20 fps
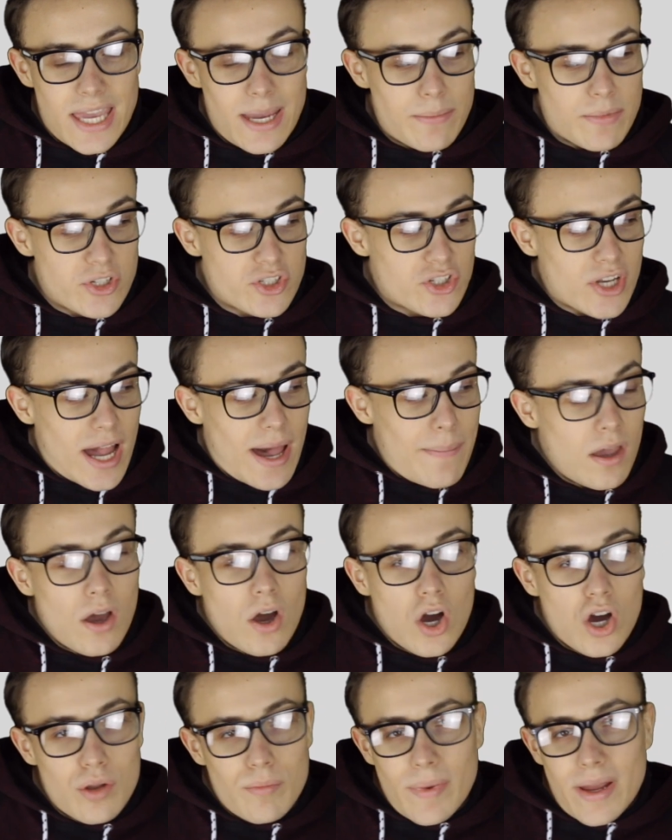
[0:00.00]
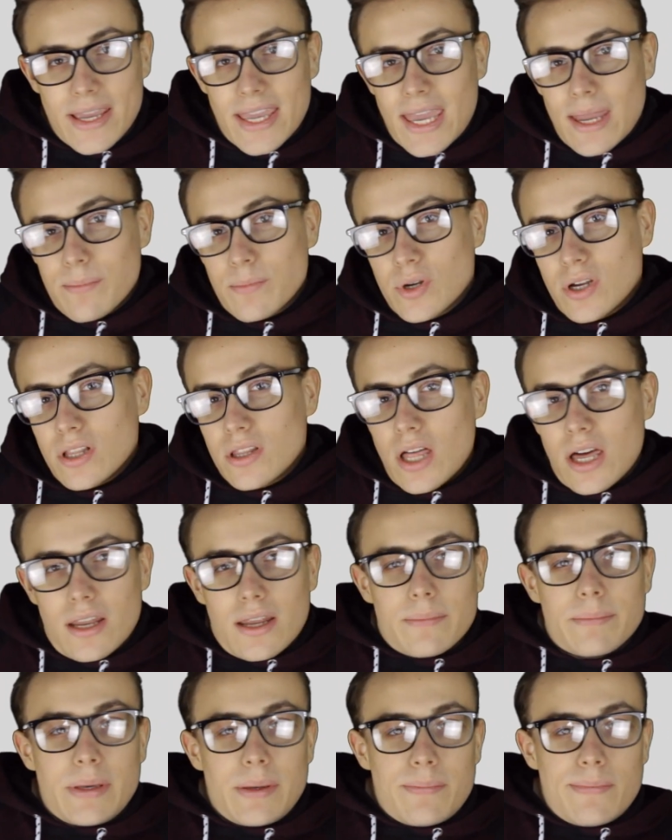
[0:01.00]
camera strap on my camera. A
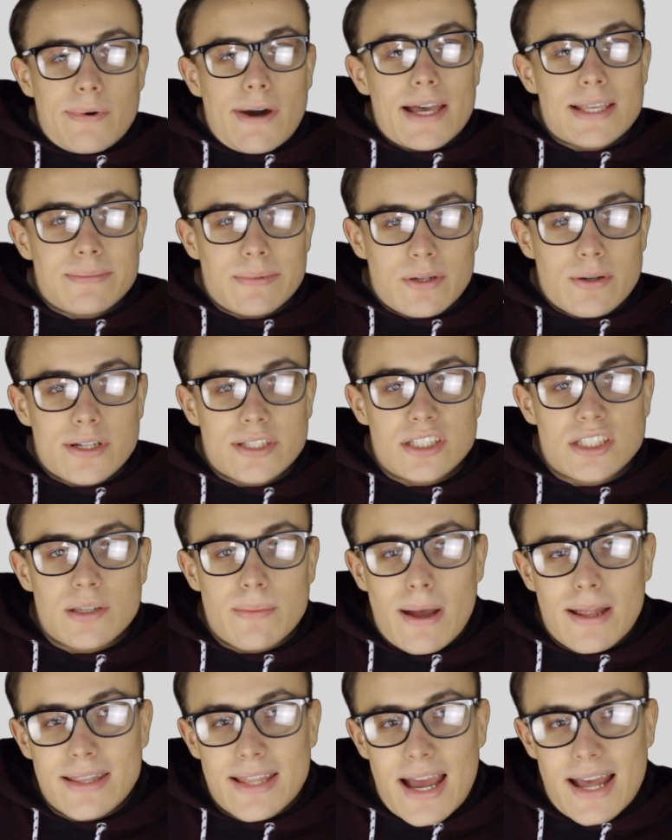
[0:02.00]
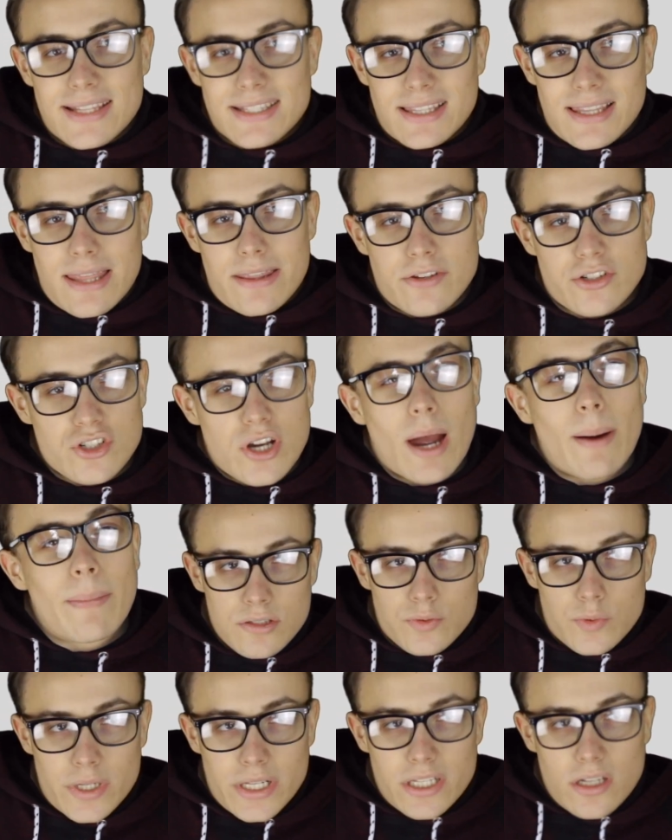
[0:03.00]
lot of people ask me questions about that. It's a leather strap,
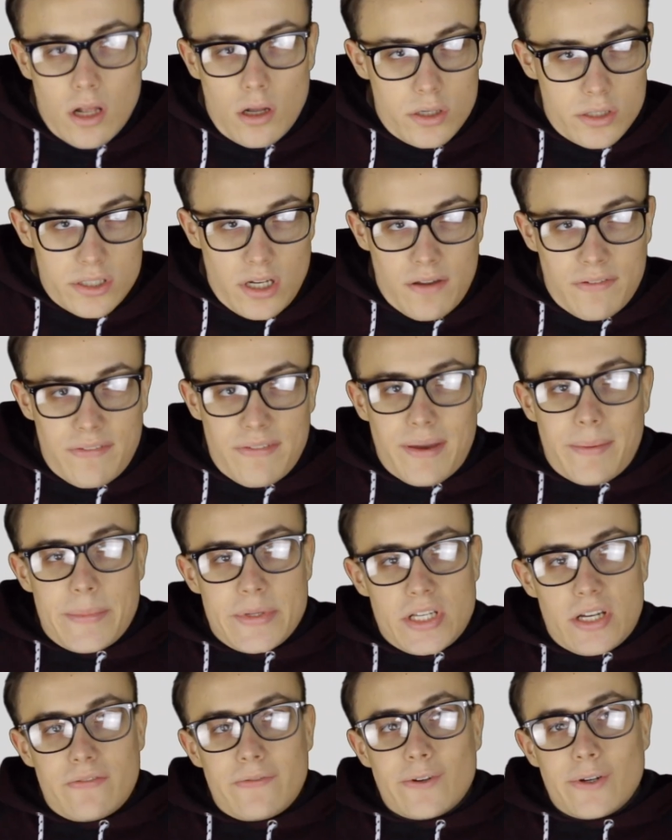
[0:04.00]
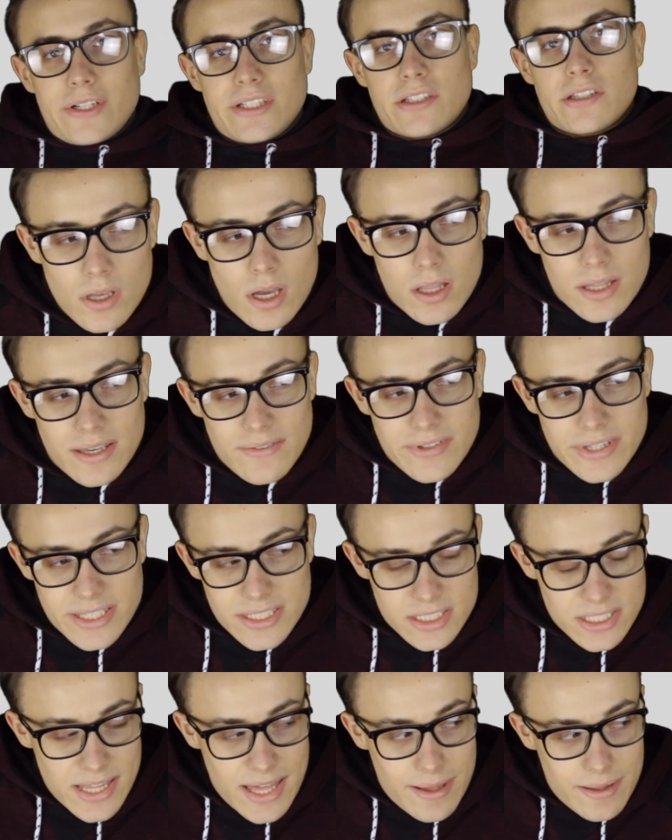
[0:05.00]
$20 off of Amazon for us. I'll leave a
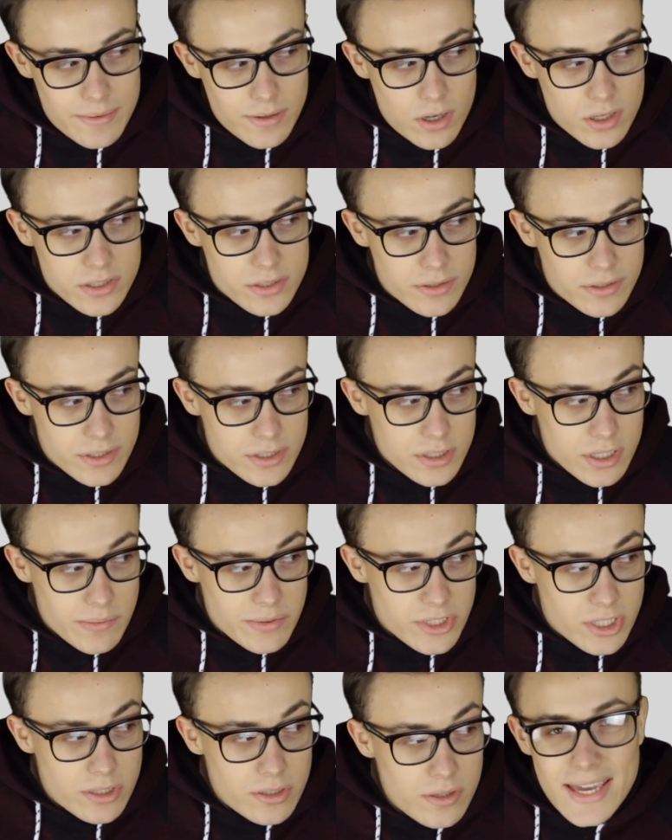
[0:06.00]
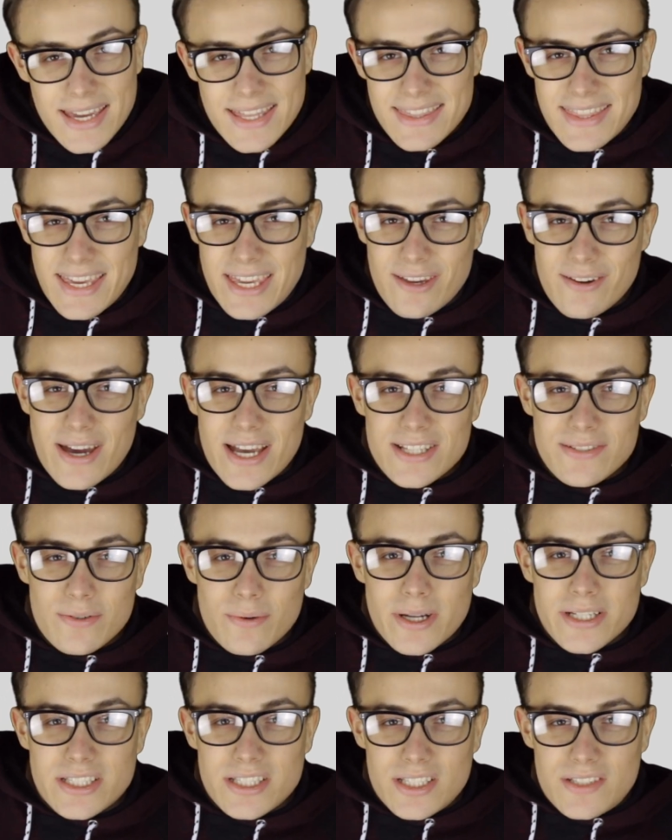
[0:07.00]
link to that also in the description. Again, thank you guys
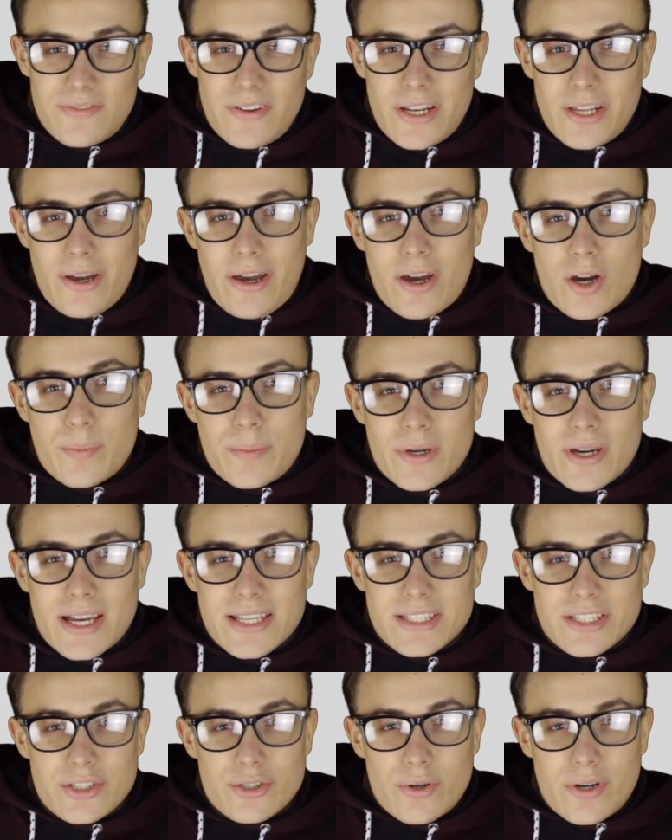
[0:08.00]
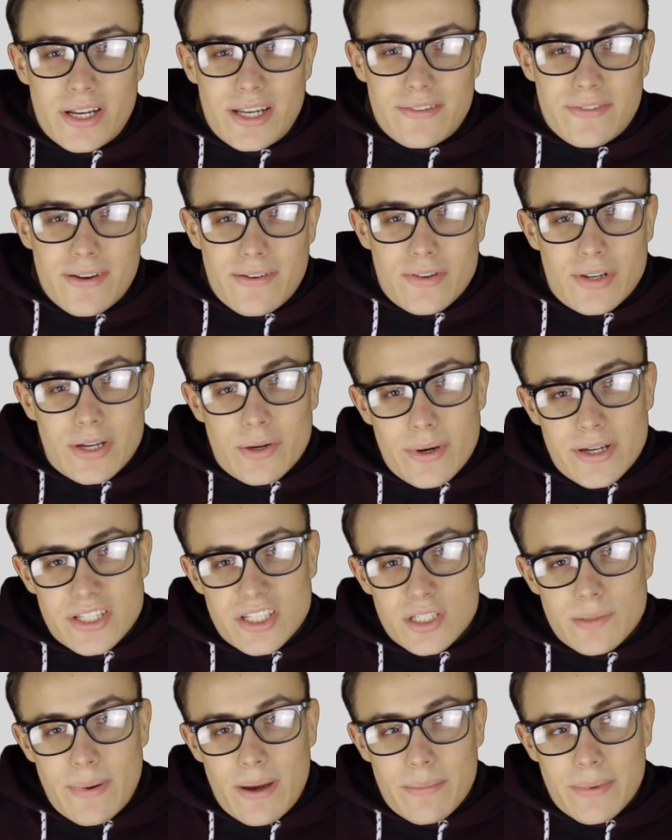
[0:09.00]
for watching this video. I hope you guys enjoyed. If you have any
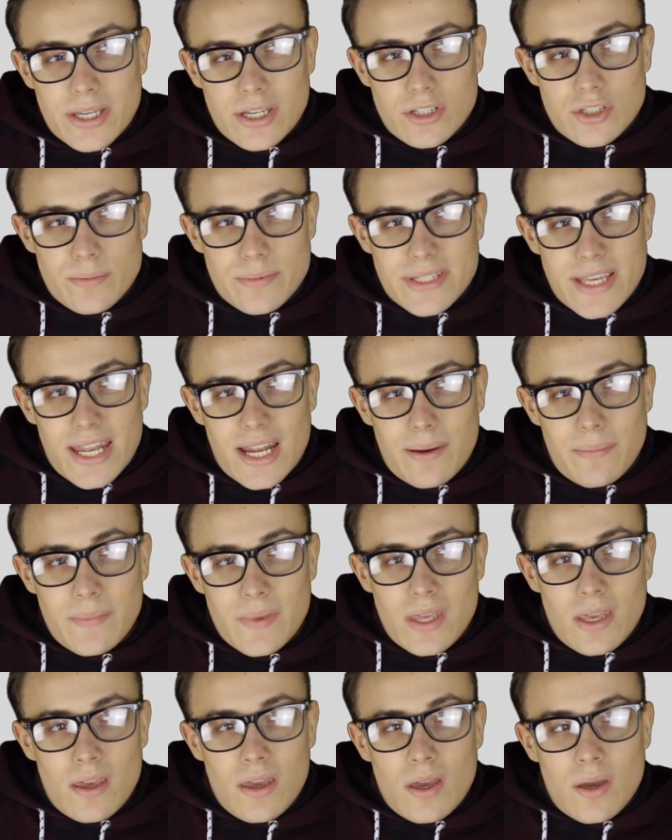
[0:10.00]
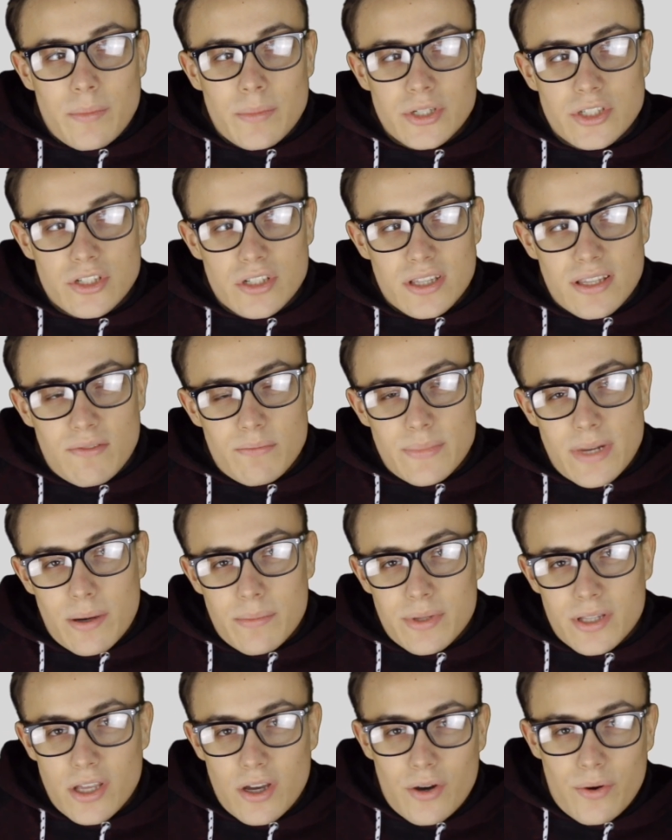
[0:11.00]
questions about my YouTube setup, be sure to leave them
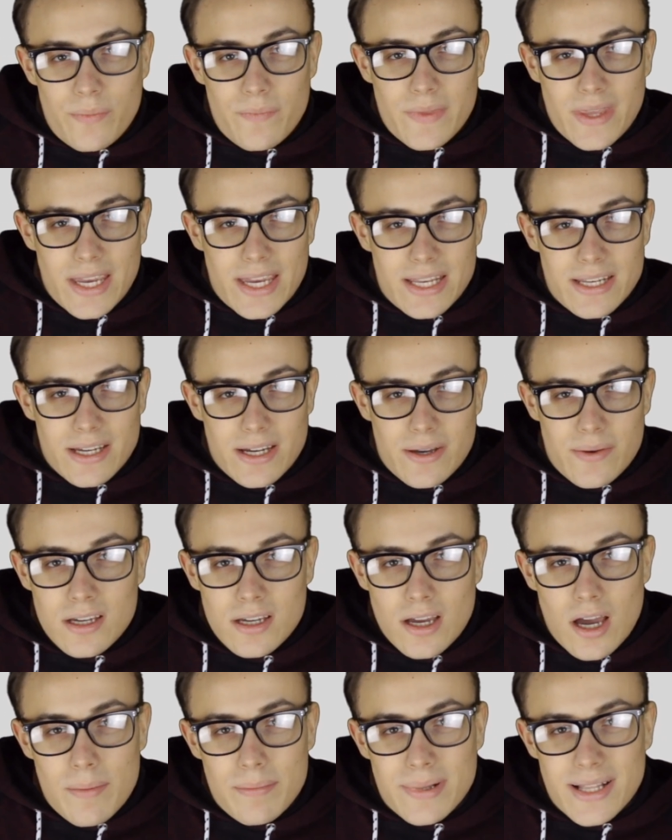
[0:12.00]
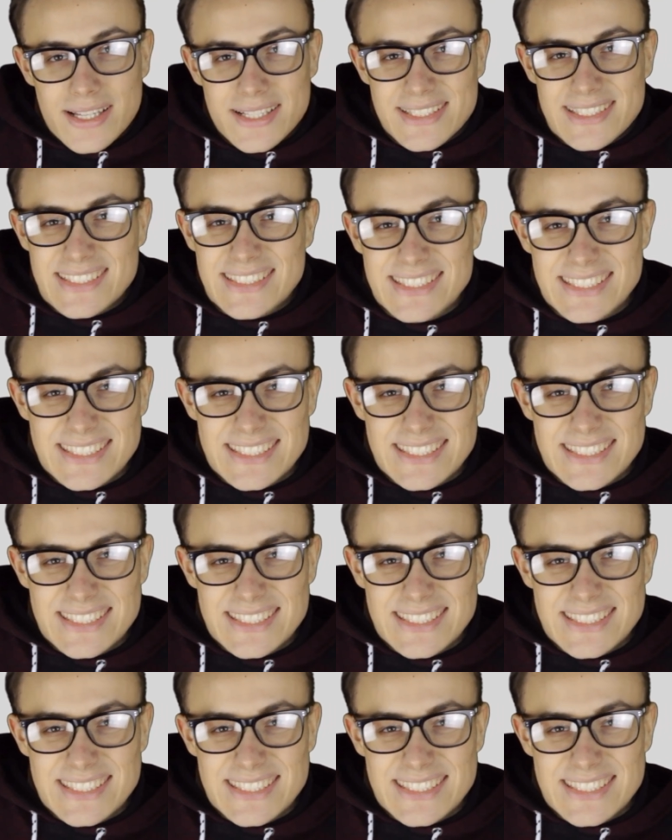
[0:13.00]
down below, and God bless.